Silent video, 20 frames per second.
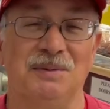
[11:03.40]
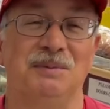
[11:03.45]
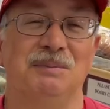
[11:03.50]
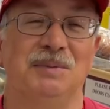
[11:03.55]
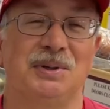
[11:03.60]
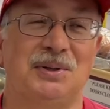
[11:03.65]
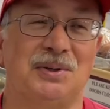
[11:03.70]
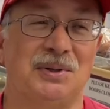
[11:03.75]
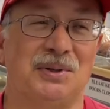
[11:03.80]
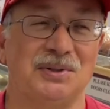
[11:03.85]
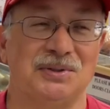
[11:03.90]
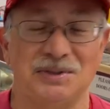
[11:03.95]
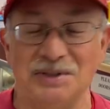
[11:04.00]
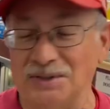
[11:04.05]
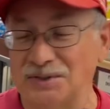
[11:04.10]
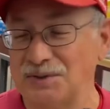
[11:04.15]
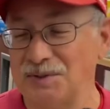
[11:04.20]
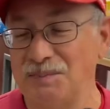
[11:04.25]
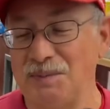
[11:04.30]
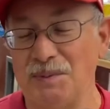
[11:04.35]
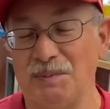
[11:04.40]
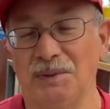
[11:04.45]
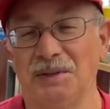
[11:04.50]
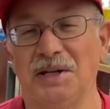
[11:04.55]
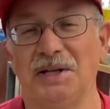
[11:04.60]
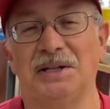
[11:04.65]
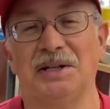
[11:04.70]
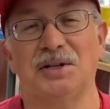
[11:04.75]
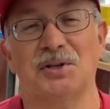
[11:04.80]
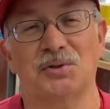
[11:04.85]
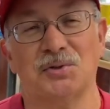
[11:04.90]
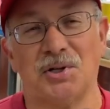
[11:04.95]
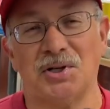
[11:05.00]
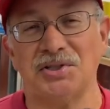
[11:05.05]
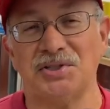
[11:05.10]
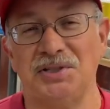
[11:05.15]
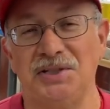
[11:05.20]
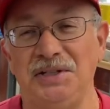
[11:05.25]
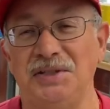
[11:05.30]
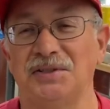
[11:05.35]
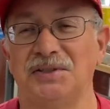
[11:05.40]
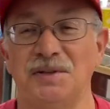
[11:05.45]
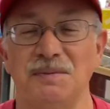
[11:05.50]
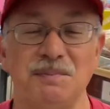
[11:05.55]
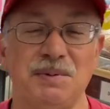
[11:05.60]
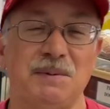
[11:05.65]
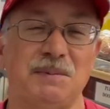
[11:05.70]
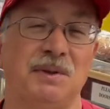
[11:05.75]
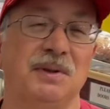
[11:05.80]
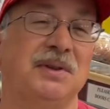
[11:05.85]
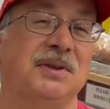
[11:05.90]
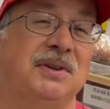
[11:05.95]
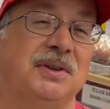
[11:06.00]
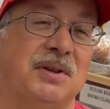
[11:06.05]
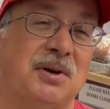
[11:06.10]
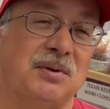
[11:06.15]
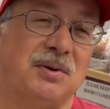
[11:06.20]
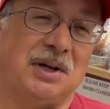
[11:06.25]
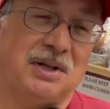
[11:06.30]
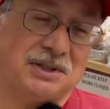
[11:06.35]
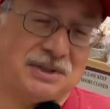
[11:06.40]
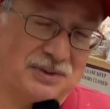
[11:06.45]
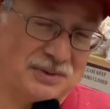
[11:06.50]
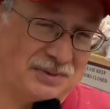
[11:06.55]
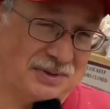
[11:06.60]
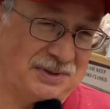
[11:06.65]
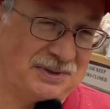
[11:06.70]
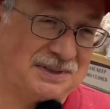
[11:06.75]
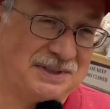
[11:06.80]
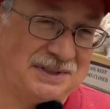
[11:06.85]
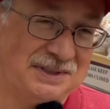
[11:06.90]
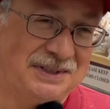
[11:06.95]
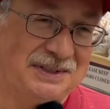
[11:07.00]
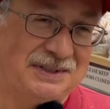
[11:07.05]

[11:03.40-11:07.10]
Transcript: because some people like it crusty, some people don't like the crust.